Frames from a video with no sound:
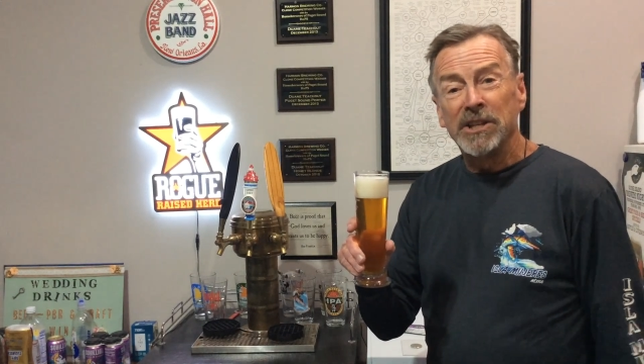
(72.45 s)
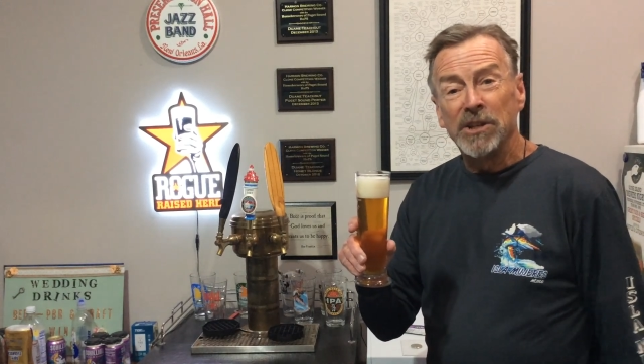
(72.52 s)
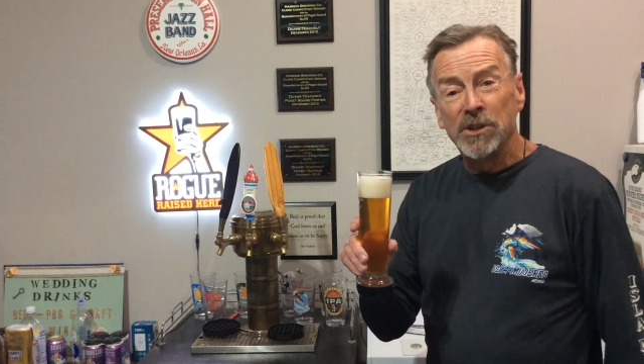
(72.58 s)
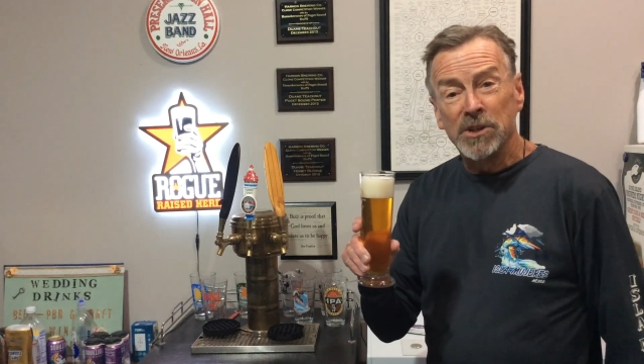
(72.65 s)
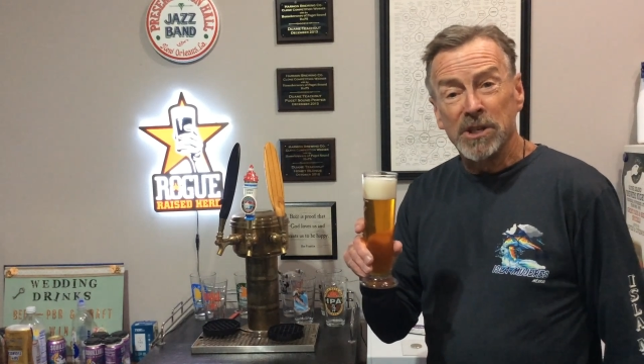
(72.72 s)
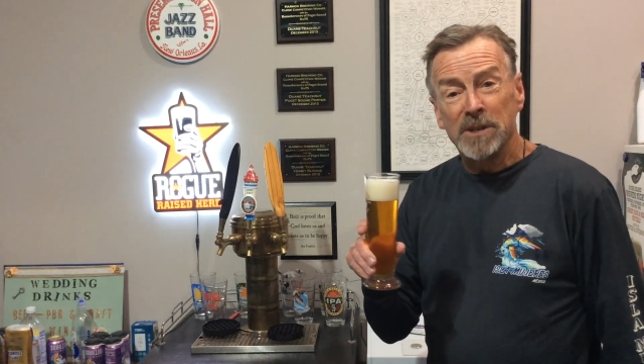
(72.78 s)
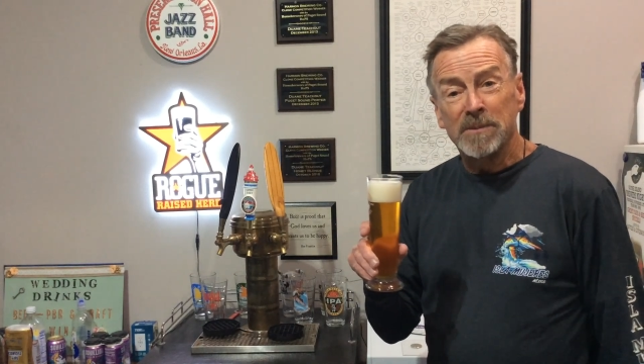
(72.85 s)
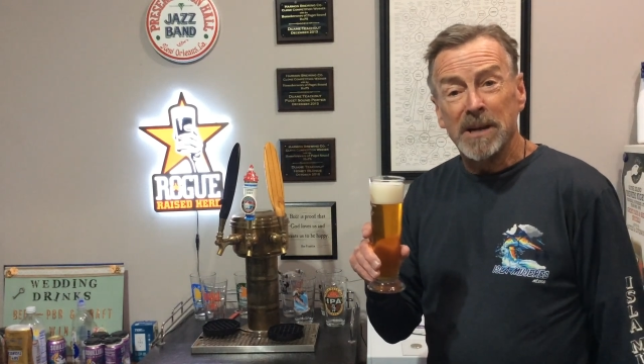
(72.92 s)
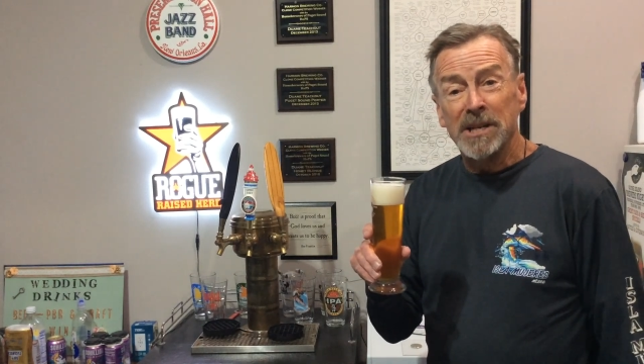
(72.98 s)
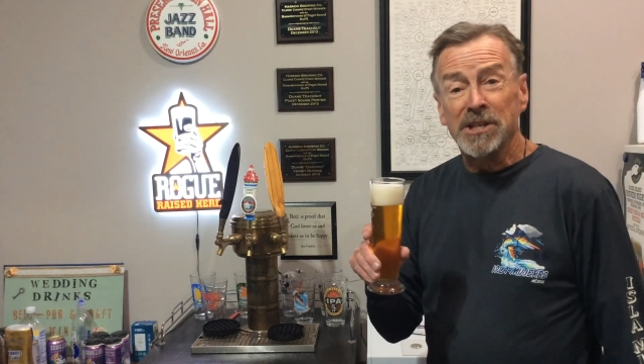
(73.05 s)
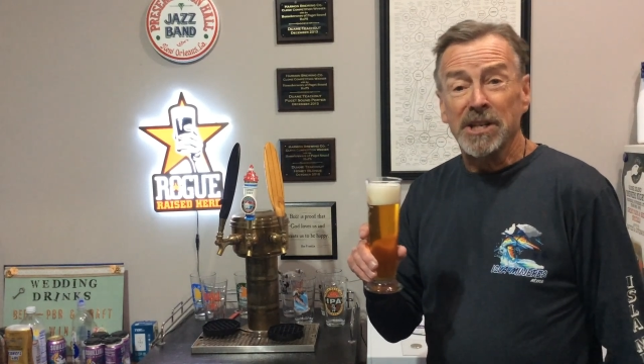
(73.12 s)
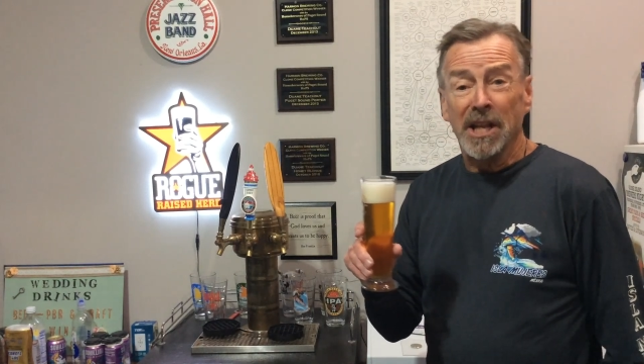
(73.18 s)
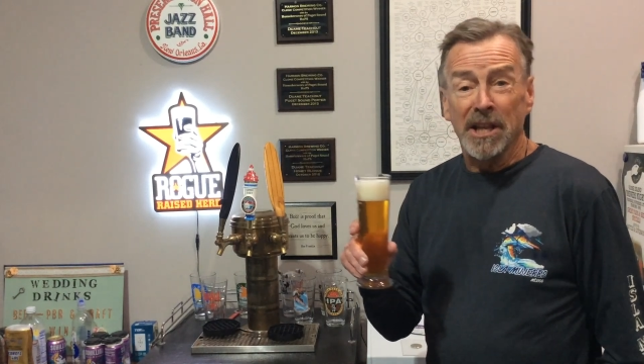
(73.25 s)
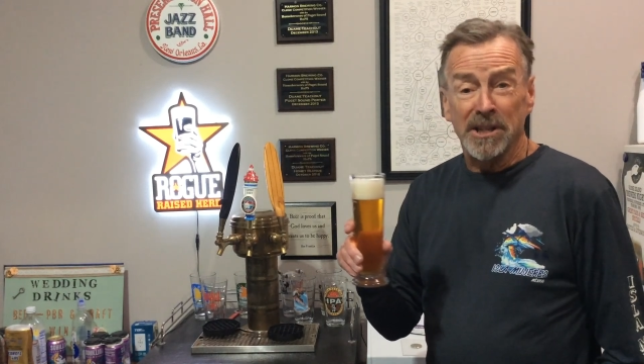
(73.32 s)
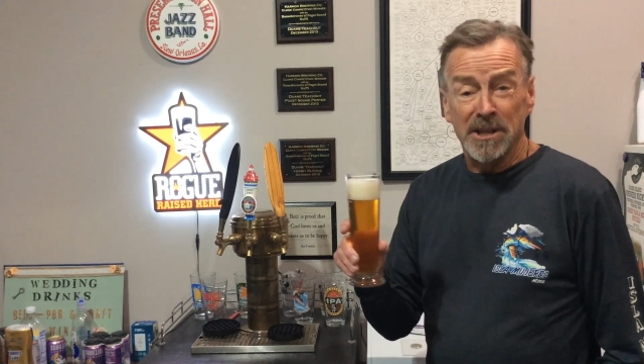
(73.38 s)
using my
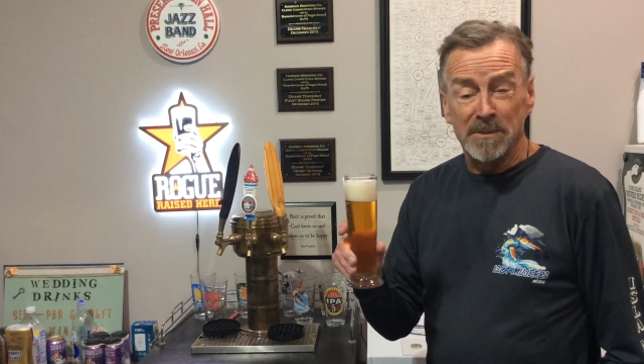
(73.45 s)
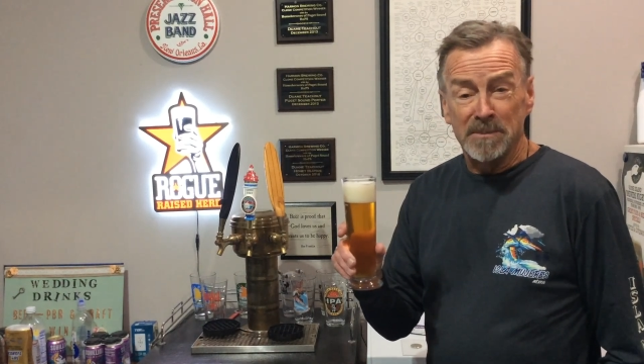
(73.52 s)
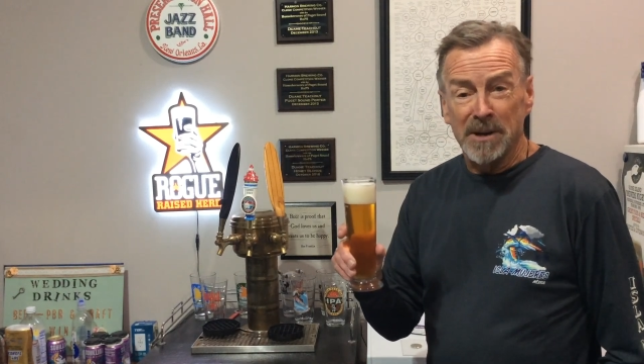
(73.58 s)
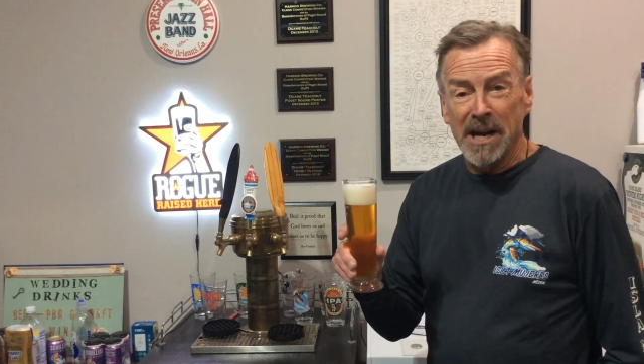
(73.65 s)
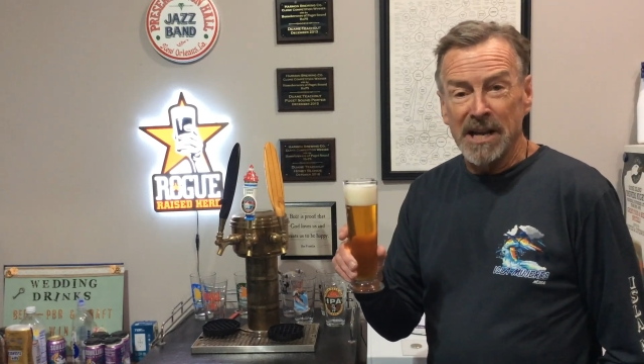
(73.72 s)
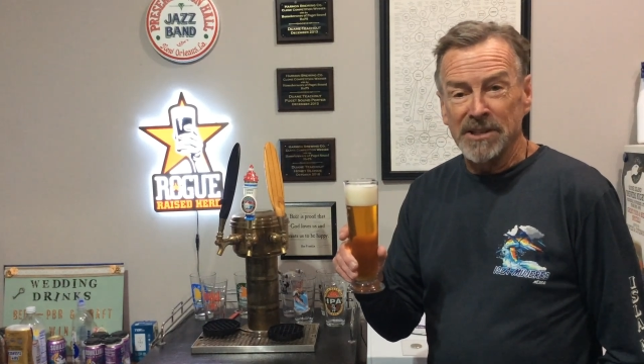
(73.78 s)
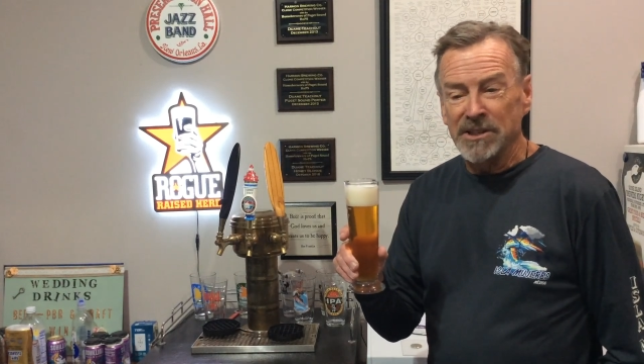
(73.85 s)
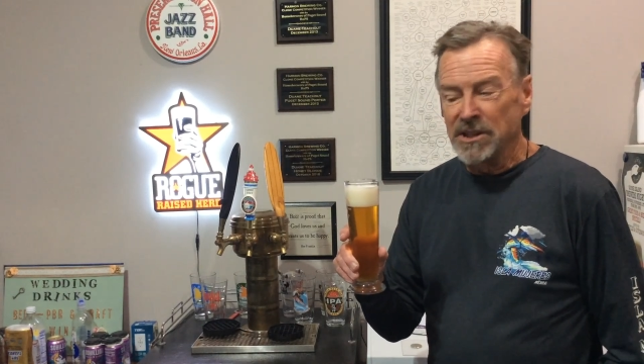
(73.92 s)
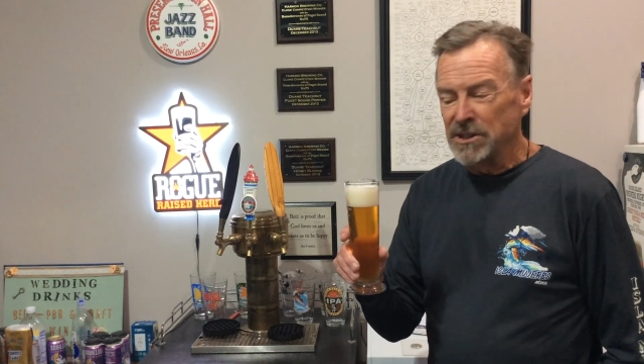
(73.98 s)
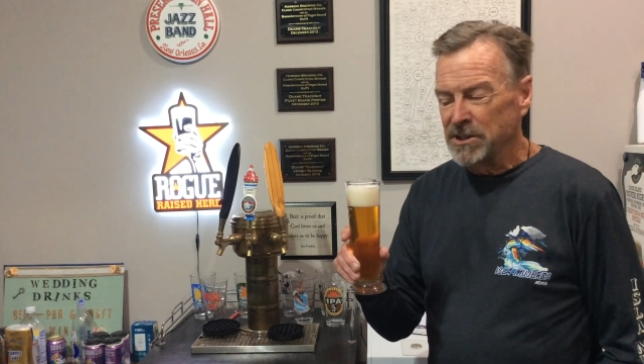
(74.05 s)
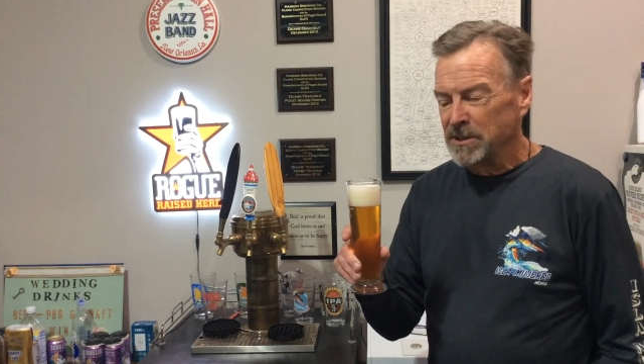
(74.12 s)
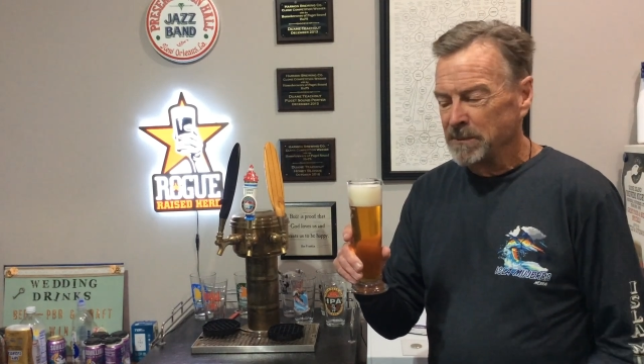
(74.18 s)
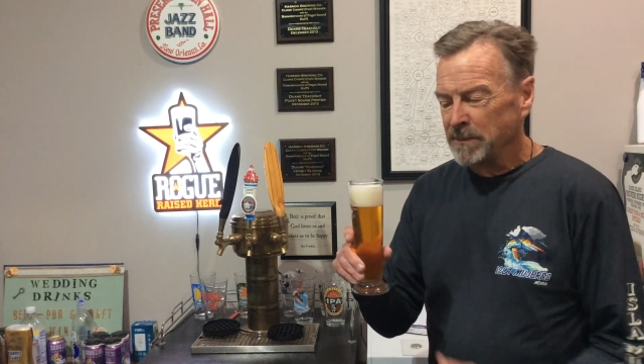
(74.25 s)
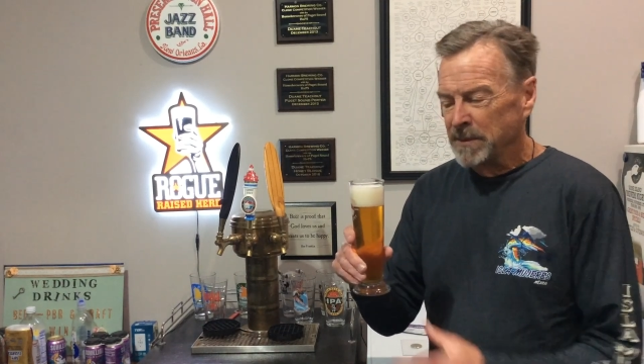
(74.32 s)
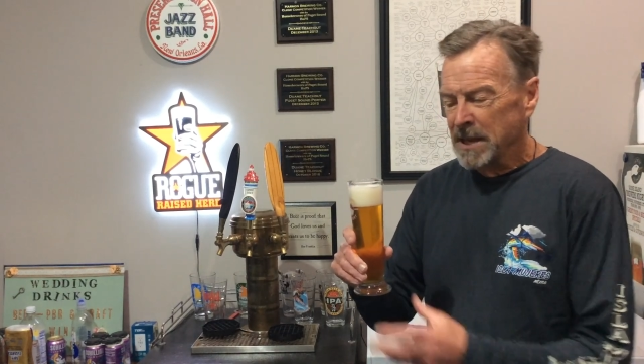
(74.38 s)
gelatin
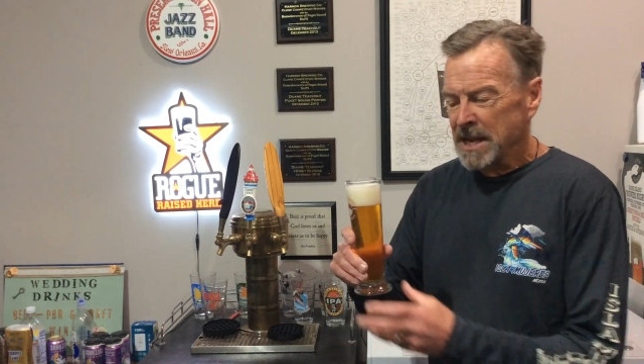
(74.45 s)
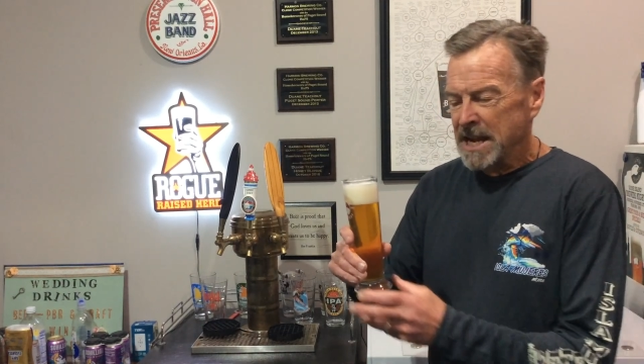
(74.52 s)
process.